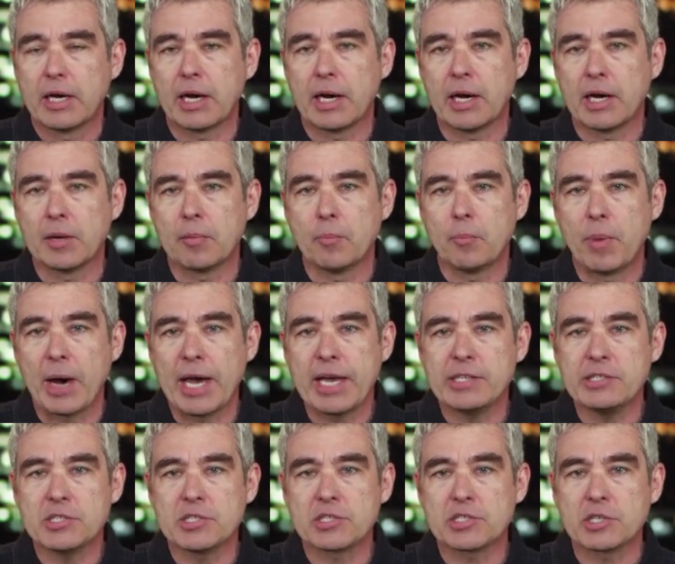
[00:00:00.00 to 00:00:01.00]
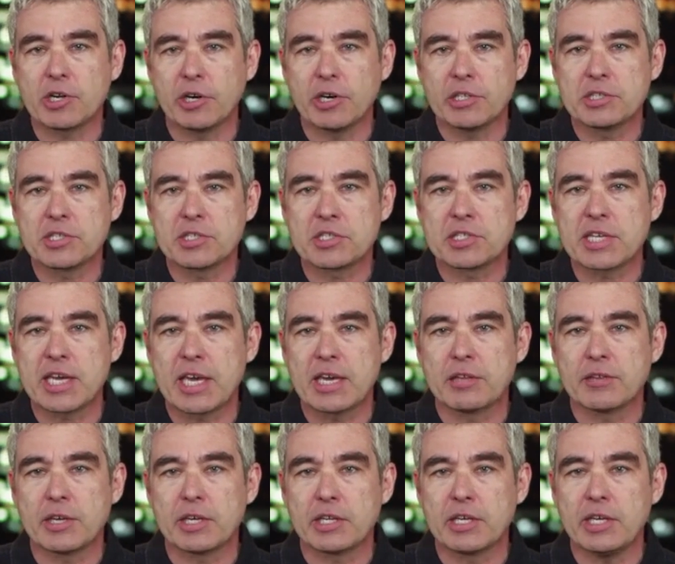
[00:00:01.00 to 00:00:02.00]
Biden started to
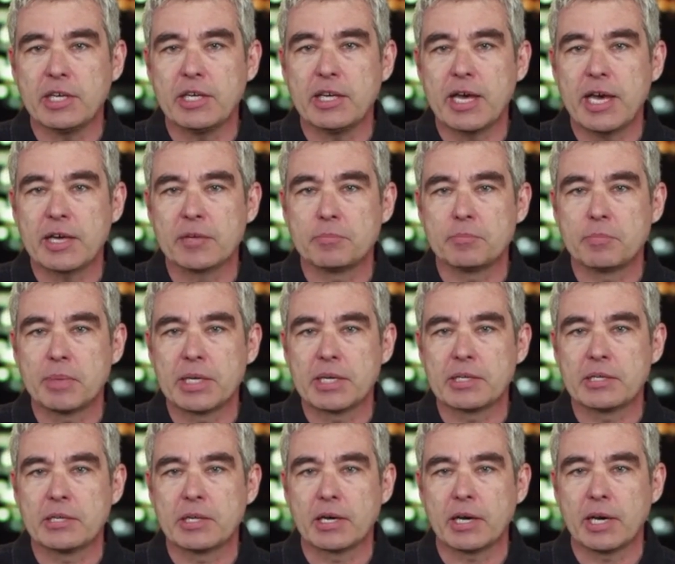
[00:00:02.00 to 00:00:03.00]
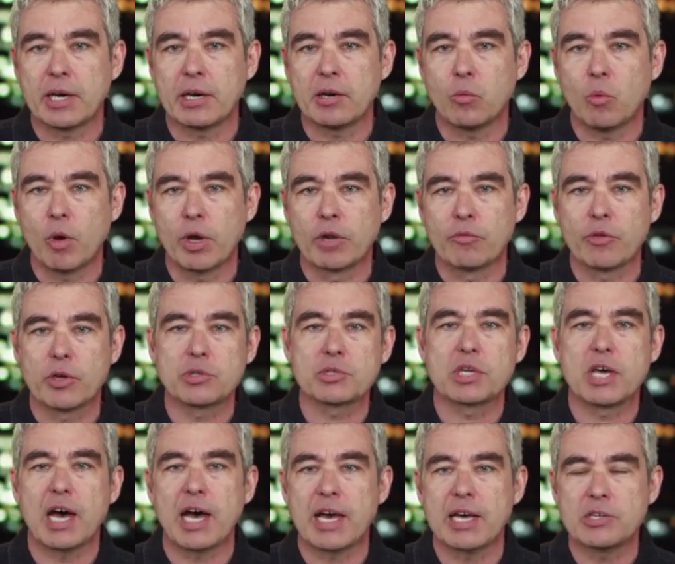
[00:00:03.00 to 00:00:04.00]
say that he had been one of those
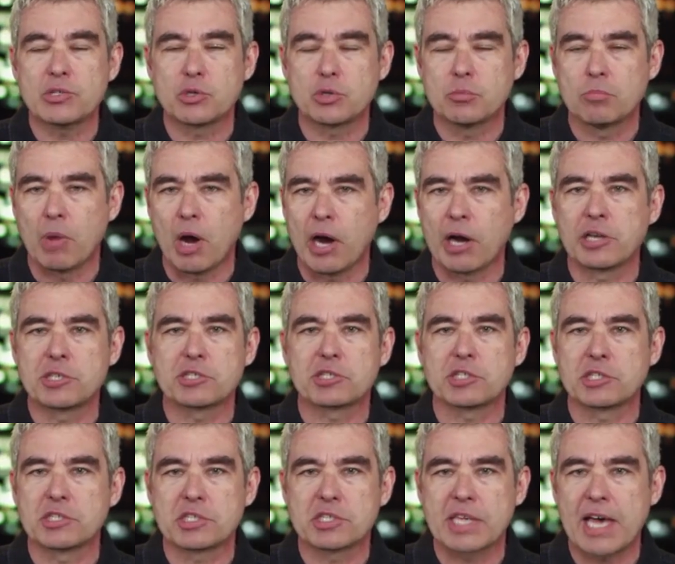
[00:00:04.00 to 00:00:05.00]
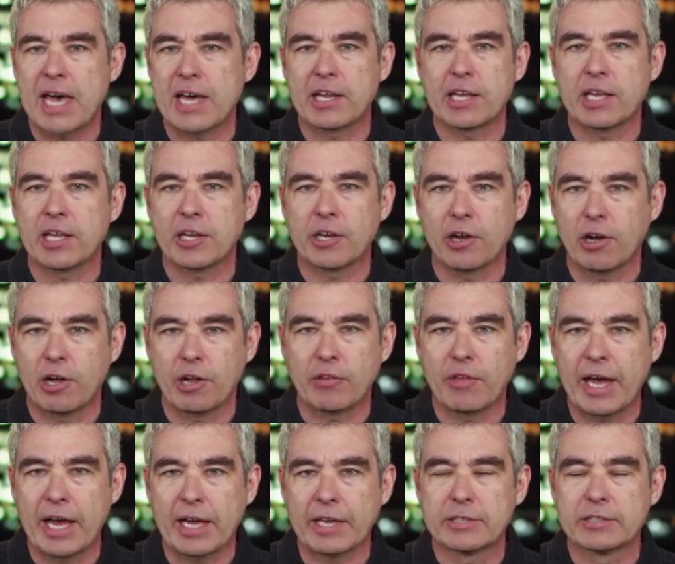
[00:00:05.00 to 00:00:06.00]
guys who marched and sat in and all
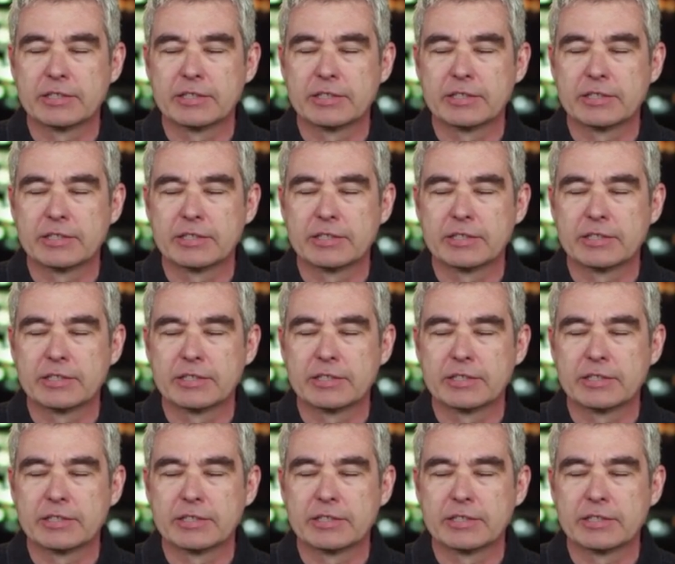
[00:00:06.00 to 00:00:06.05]
that.